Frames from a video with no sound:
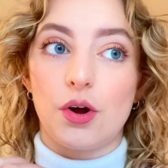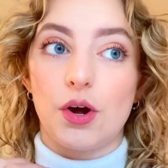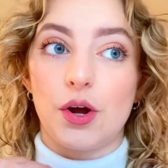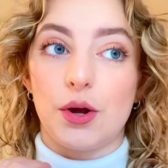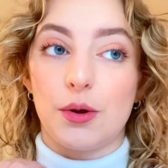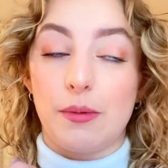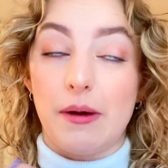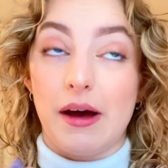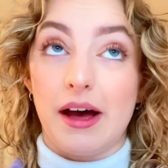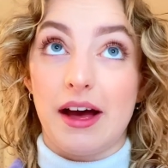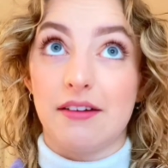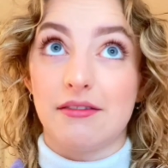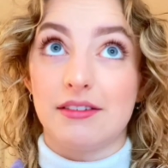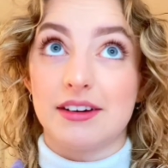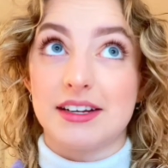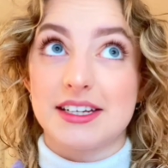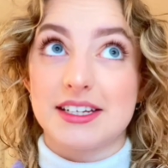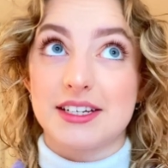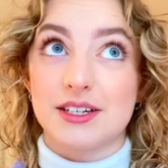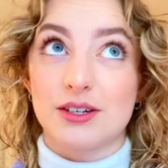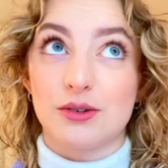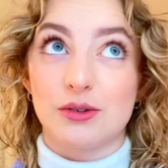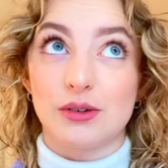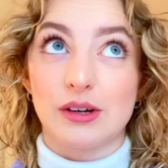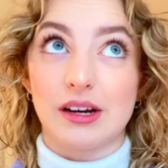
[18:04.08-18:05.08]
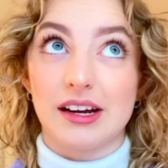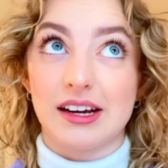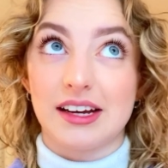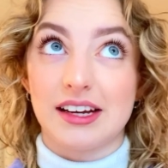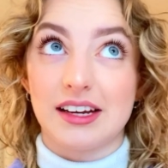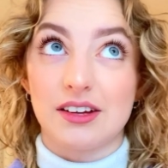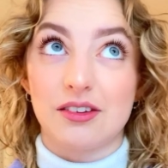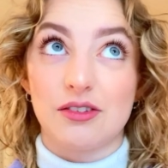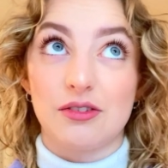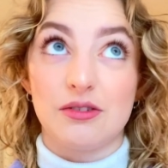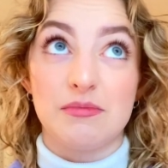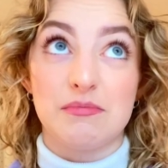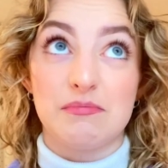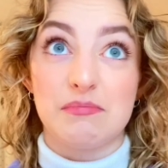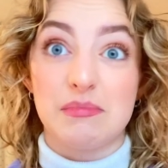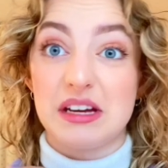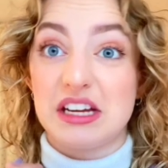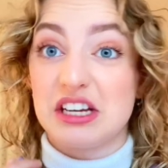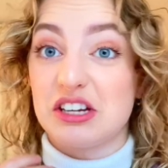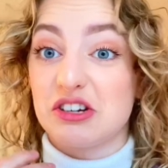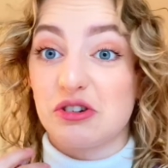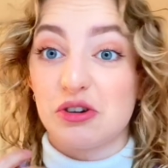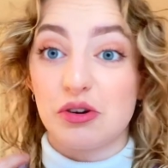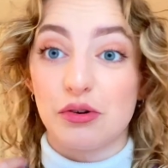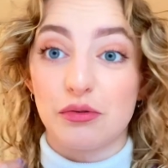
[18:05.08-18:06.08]
au pair until like the
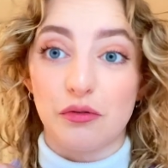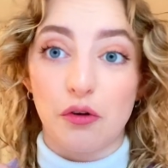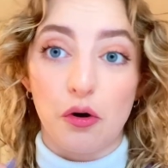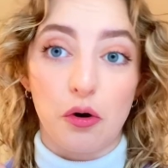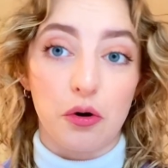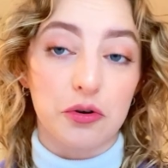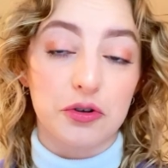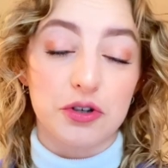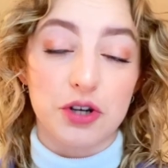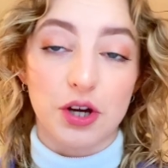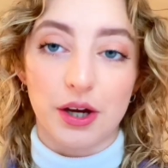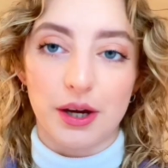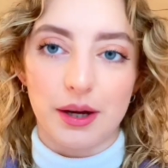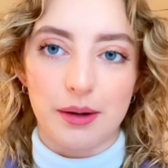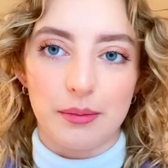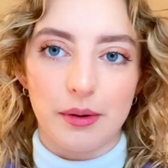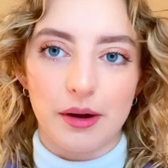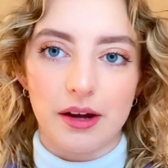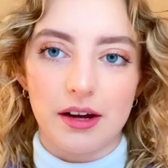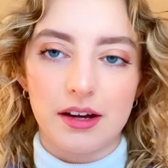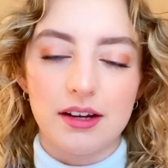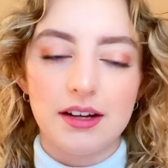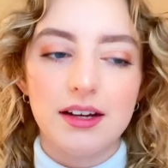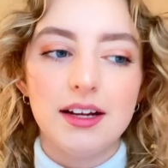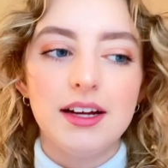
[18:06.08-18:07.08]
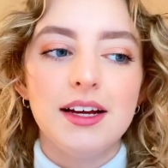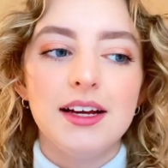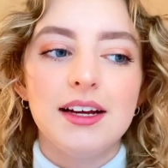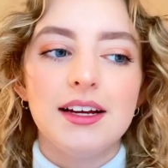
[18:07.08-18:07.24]
middle of October.